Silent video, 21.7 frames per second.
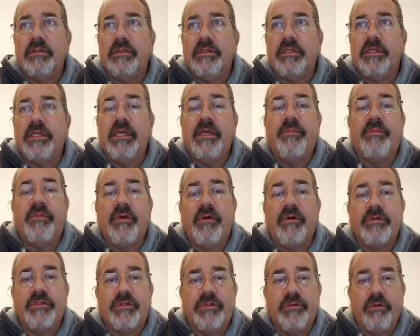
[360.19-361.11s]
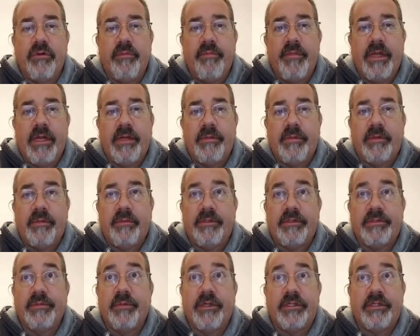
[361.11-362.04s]
keep those to a minimum
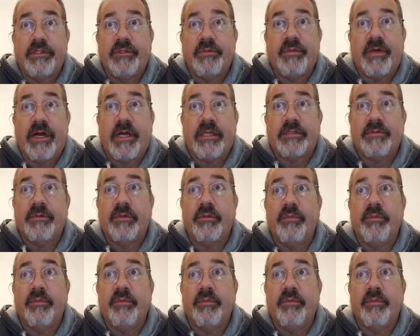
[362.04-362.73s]
as much as possible,